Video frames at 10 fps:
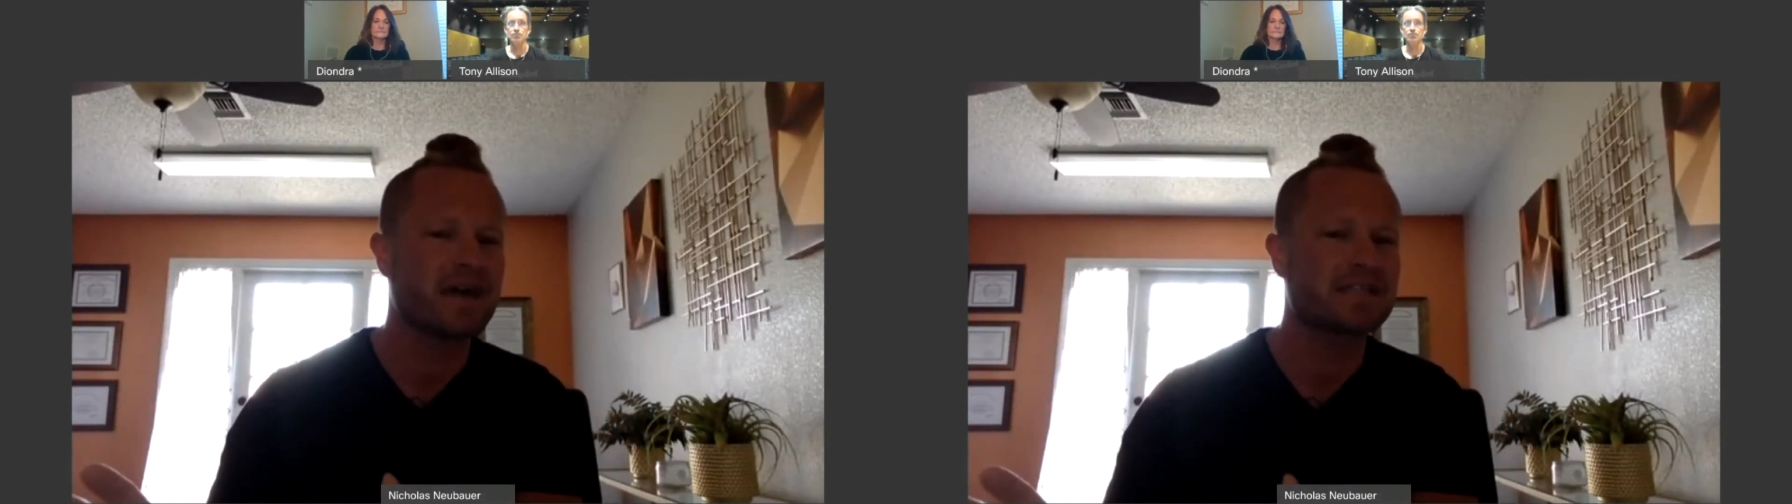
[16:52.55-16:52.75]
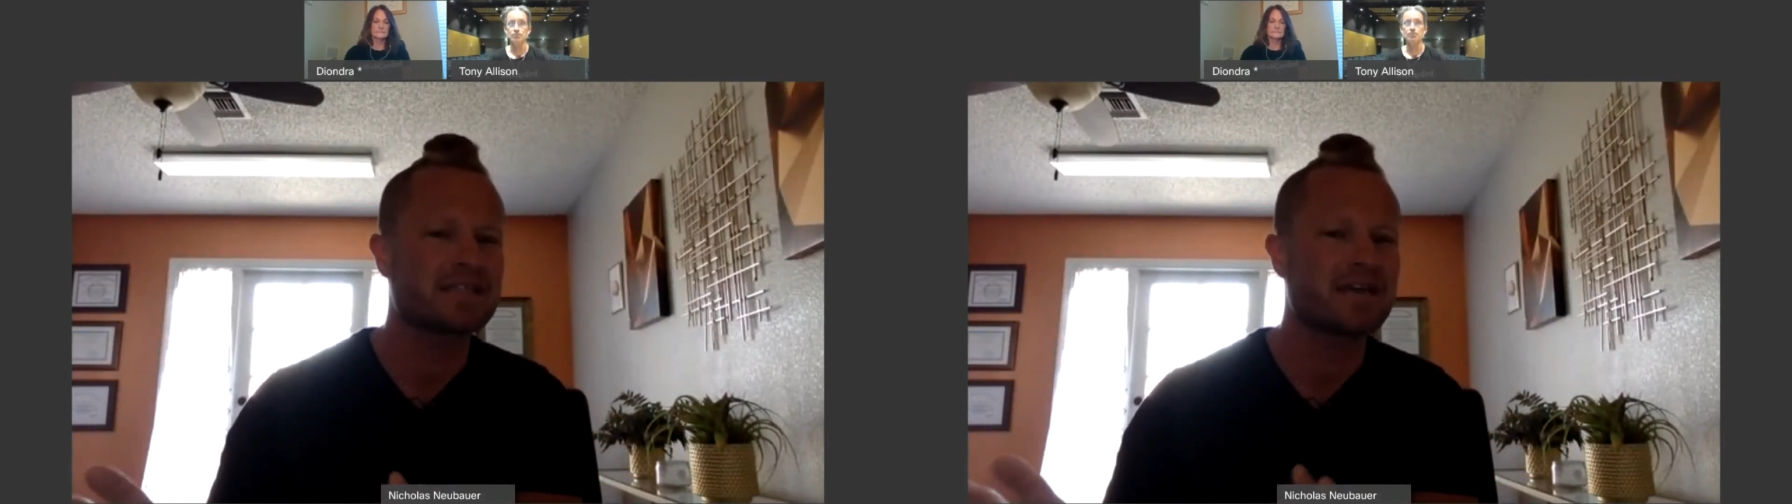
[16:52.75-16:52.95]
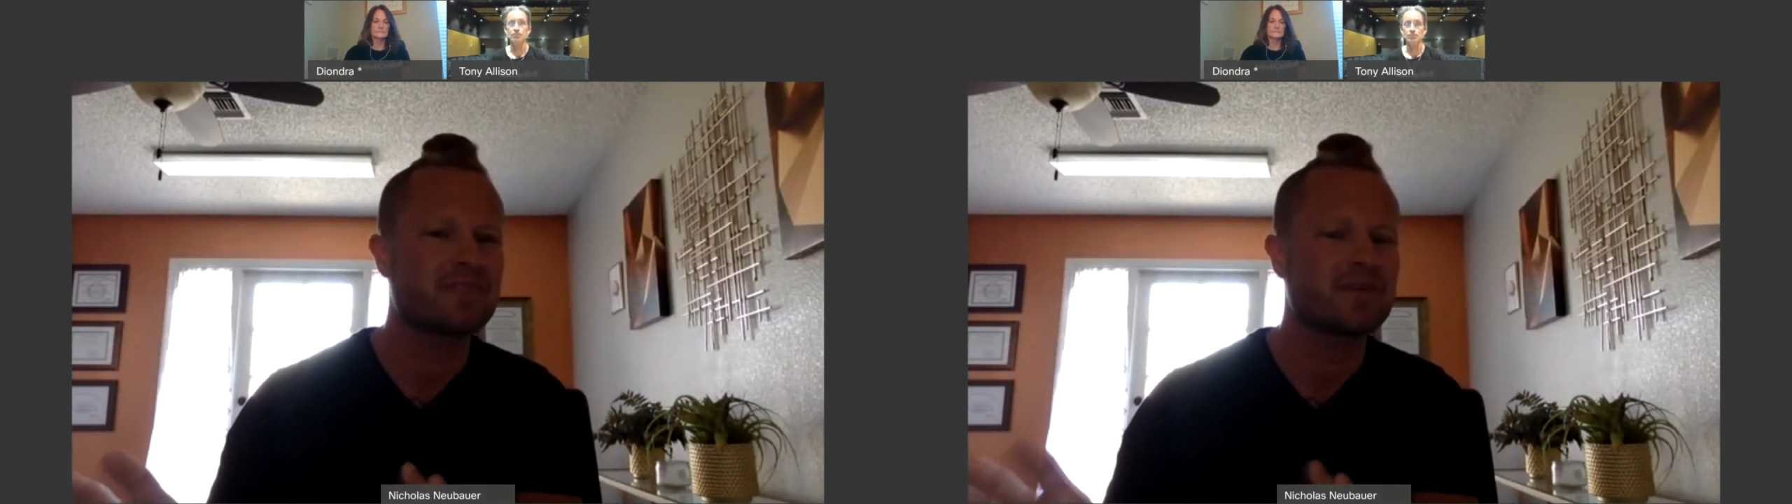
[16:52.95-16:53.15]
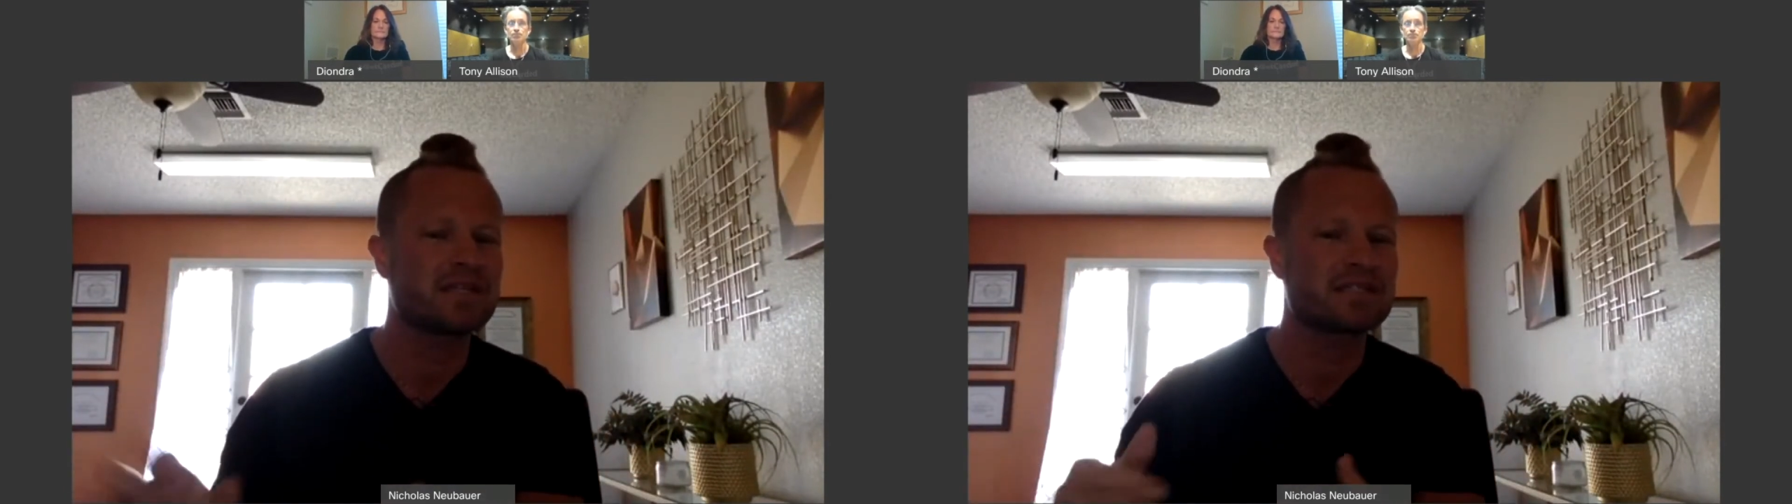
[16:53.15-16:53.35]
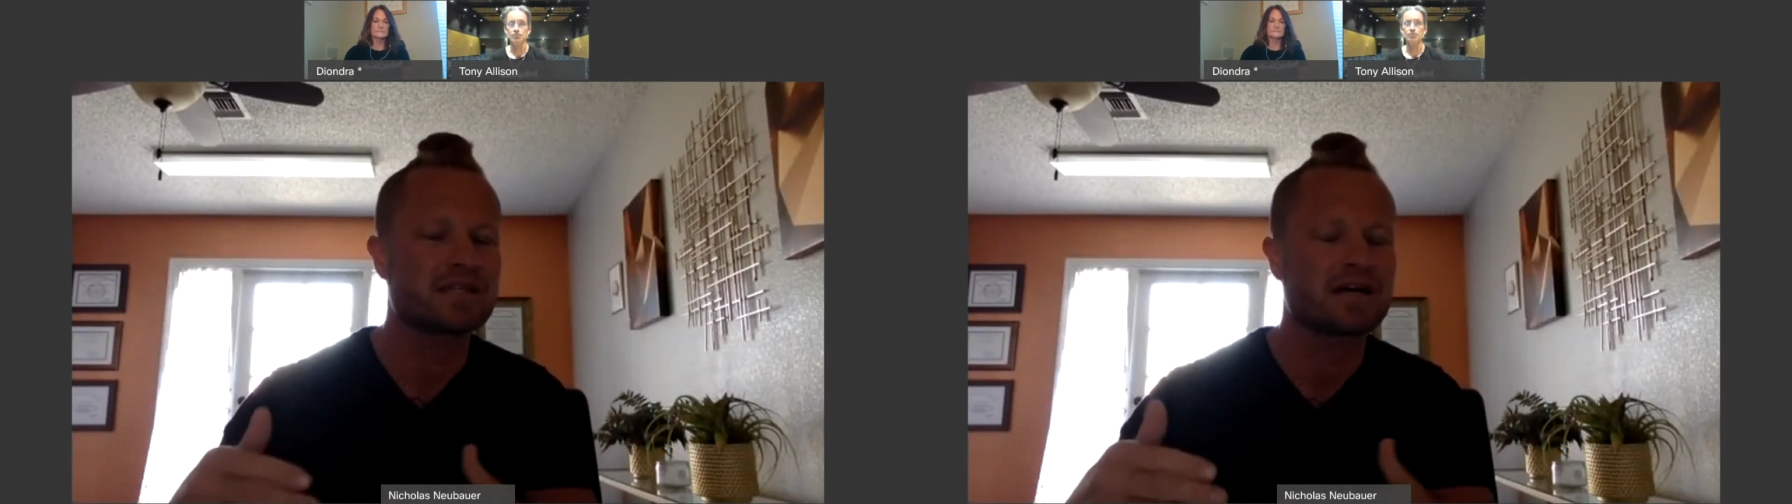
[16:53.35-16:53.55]
to that
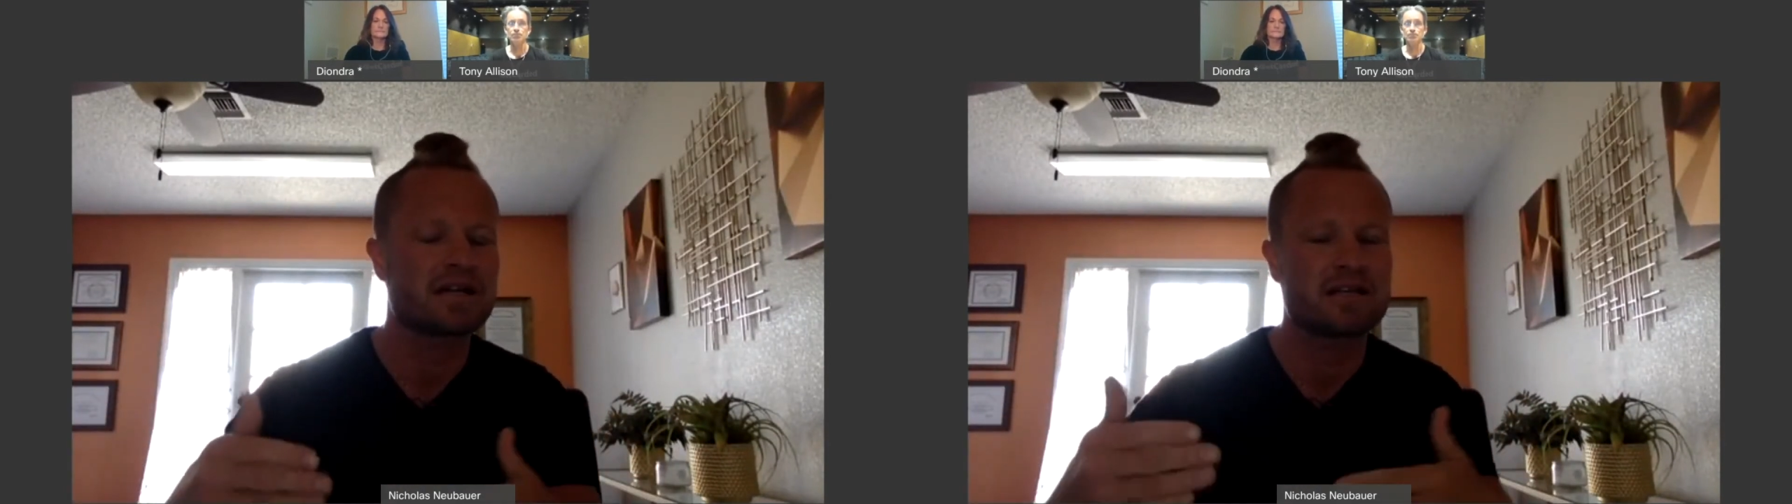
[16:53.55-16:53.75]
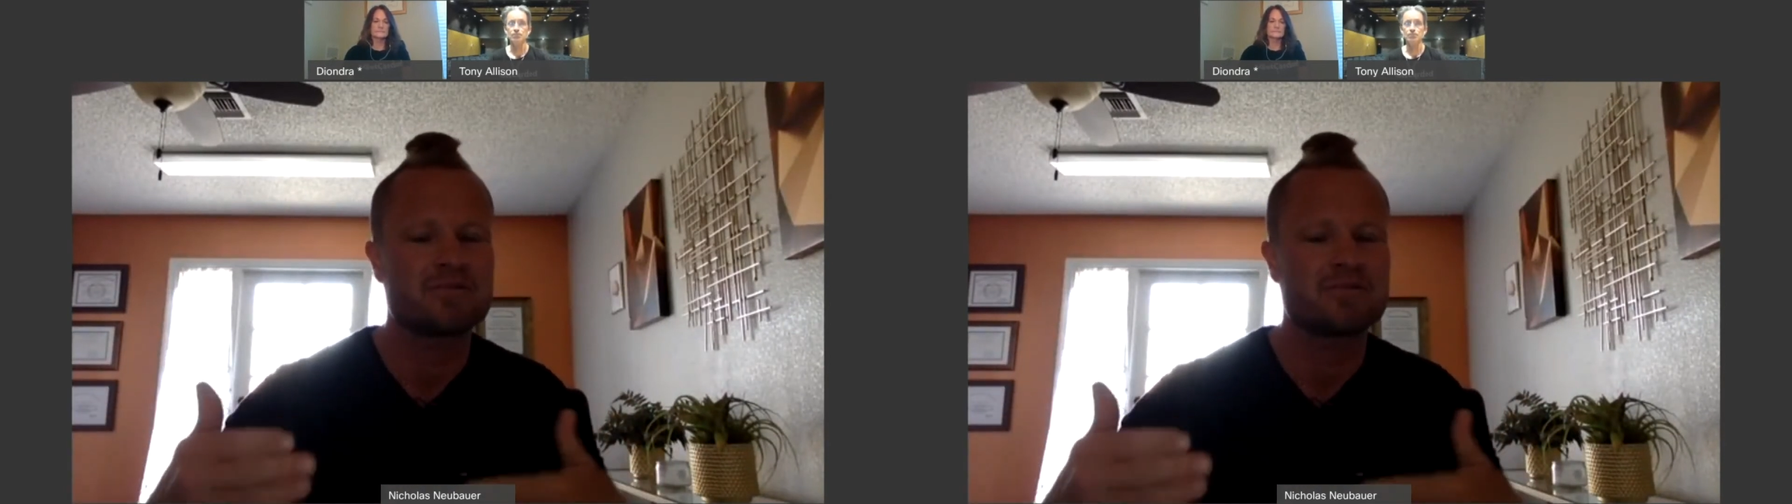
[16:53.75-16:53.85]
baseline and